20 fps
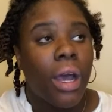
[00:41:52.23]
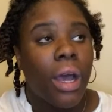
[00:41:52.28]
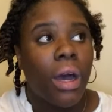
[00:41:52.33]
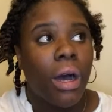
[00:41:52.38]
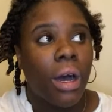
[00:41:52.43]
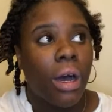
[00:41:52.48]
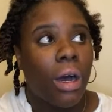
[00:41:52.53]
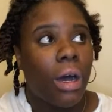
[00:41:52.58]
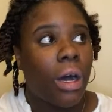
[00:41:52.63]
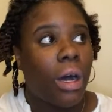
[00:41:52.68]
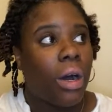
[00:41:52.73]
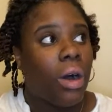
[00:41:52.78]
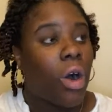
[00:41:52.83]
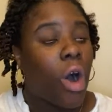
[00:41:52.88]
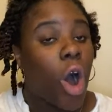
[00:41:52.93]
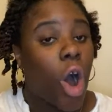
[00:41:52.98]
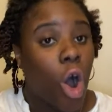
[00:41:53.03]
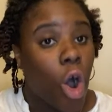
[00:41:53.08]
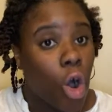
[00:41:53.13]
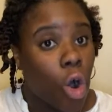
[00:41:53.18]
uh,
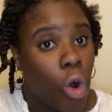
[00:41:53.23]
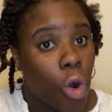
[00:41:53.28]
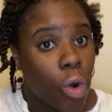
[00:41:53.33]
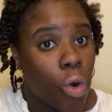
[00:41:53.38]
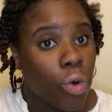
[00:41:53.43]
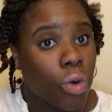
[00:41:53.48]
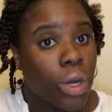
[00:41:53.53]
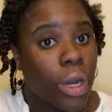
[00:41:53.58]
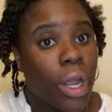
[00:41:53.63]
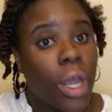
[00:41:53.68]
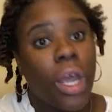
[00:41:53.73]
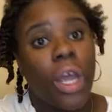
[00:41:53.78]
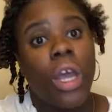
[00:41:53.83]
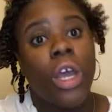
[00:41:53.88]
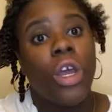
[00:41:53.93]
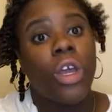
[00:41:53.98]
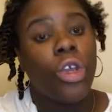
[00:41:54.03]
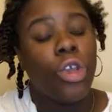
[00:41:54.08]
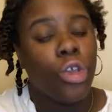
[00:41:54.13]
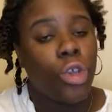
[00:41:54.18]
hold,
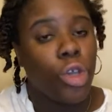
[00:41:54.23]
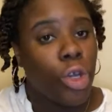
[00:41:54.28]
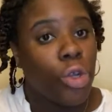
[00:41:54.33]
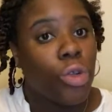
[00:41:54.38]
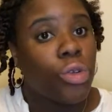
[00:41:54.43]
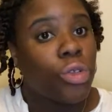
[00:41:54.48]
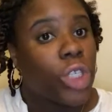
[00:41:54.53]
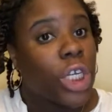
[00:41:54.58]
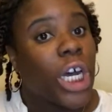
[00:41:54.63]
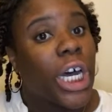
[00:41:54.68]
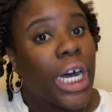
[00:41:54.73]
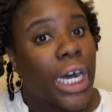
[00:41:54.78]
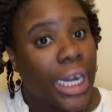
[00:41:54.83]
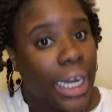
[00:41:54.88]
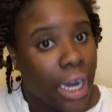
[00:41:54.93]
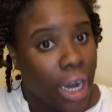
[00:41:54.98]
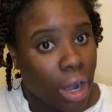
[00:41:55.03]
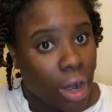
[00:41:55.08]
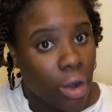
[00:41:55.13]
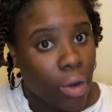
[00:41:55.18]
use the
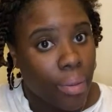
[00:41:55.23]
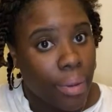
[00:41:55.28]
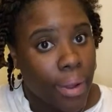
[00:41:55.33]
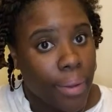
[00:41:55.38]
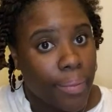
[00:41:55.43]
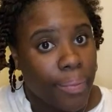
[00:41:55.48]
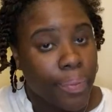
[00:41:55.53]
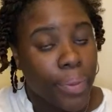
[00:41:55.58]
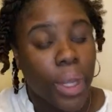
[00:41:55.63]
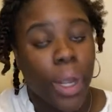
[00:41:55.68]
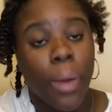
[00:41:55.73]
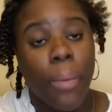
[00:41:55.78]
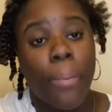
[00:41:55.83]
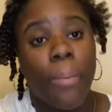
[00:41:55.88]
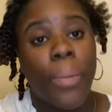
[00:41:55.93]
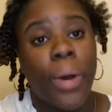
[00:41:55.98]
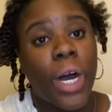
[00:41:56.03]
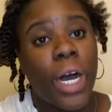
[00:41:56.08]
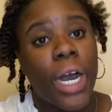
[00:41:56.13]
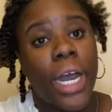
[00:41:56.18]
honey almond.
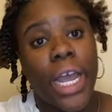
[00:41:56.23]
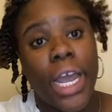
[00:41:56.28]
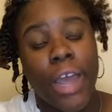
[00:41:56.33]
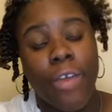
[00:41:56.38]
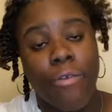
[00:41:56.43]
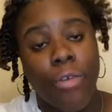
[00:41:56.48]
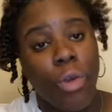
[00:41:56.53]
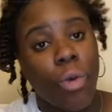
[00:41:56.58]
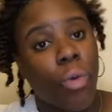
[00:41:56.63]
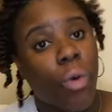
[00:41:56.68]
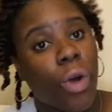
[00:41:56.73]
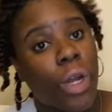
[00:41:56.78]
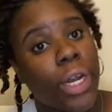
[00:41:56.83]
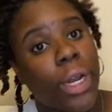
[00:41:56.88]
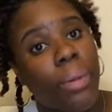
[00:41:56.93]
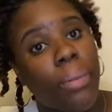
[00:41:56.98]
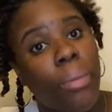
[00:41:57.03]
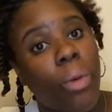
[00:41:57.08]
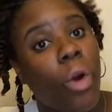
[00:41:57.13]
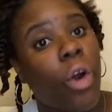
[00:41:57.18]
But if you want
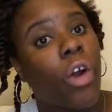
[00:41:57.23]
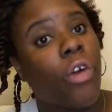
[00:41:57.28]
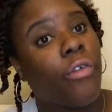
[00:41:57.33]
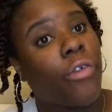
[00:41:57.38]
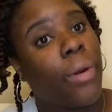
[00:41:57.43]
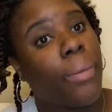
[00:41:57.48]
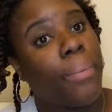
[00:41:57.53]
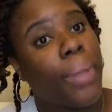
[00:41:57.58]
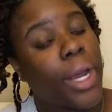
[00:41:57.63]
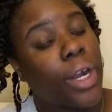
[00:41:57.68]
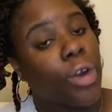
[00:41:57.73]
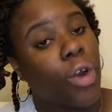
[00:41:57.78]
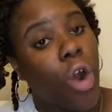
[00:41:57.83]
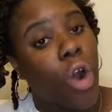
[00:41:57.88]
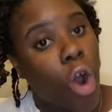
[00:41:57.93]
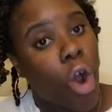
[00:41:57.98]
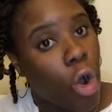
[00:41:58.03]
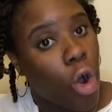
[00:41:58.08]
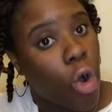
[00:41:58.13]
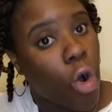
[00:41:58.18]
it more of a better
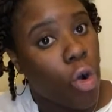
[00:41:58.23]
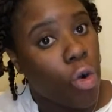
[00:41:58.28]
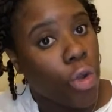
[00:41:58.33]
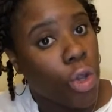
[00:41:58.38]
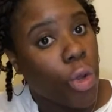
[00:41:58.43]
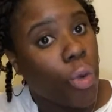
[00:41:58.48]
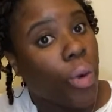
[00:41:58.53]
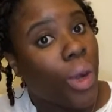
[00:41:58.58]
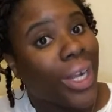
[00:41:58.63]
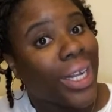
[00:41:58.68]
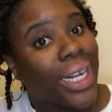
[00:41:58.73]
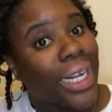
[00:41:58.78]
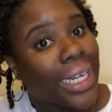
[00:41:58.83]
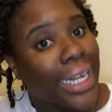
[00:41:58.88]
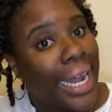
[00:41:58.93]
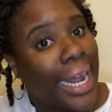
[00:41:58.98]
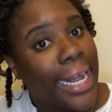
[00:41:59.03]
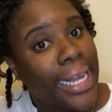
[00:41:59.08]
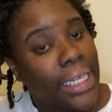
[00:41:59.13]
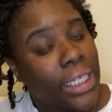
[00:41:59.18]
hold, you want it to
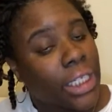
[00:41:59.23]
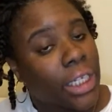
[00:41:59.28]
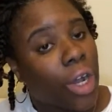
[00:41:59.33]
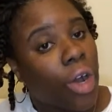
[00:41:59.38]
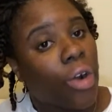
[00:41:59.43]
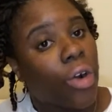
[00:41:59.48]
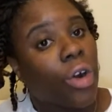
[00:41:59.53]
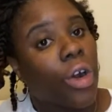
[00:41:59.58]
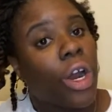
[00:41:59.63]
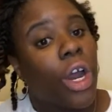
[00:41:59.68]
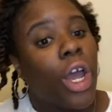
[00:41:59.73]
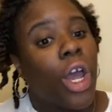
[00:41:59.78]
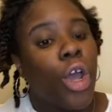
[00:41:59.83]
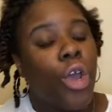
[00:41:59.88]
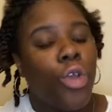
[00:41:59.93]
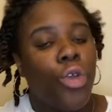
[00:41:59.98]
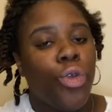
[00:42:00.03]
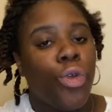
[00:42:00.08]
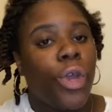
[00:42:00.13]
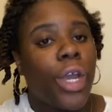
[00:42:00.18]
last longer,
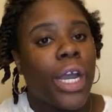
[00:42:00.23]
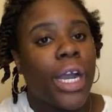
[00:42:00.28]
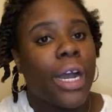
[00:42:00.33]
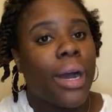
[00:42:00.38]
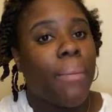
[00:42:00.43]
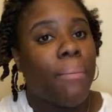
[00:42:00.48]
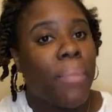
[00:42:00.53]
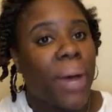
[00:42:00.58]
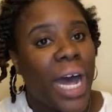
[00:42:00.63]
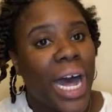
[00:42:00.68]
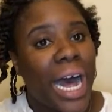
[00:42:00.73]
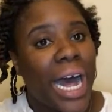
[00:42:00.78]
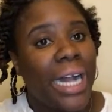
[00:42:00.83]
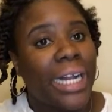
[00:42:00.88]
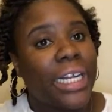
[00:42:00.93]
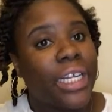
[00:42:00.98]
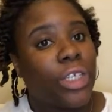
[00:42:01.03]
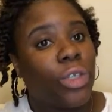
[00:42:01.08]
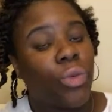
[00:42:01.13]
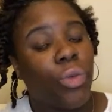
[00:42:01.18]
you can combine
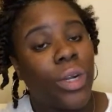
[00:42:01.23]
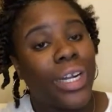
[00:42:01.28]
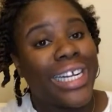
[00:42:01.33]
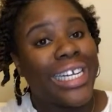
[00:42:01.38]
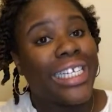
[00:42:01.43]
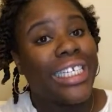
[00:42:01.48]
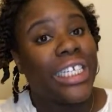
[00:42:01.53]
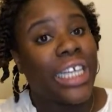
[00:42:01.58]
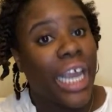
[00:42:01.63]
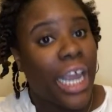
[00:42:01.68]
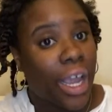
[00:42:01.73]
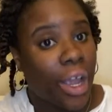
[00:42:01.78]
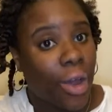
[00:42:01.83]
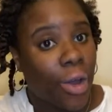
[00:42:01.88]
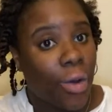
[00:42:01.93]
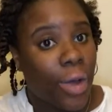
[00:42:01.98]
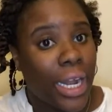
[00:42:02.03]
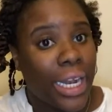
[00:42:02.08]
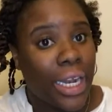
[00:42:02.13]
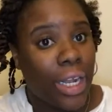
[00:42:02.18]
this with a
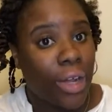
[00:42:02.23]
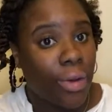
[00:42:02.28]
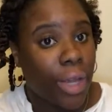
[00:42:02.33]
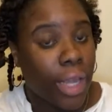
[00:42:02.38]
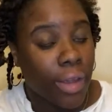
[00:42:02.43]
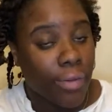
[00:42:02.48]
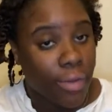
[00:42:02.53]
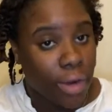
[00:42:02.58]
gel and they'll give